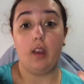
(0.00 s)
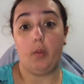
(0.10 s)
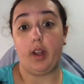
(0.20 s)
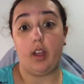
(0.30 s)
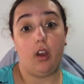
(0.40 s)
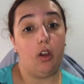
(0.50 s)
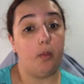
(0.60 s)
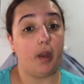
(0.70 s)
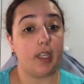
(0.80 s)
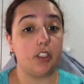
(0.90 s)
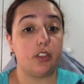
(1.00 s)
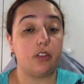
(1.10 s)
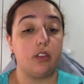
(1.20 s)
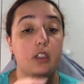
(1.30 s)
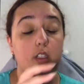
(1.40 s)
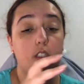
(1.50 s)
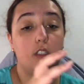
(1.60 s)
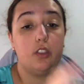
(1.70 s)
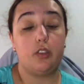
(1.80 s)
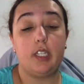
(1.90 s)
And when I get home, I can just
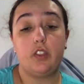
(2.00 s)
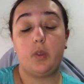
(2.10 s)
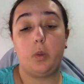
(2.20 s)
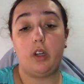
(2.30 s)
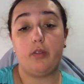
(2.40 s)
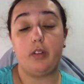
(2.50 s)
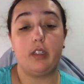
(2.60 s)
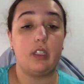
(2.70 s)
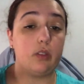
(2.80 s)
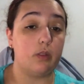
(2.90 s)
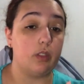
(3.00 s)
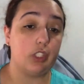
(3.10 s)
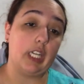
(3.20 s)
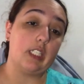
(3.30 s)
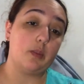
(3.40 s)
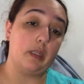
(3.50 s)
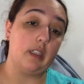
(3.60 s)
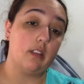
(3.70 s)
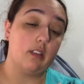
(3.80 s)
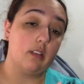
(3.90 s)
transfer what I've written into the
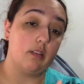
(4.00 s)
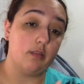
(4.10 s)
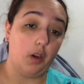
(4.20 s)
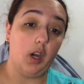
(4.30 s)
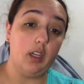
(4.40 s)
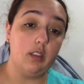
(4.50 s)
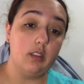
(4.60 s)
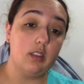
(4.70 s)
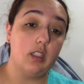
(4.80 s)
Shakespeare file,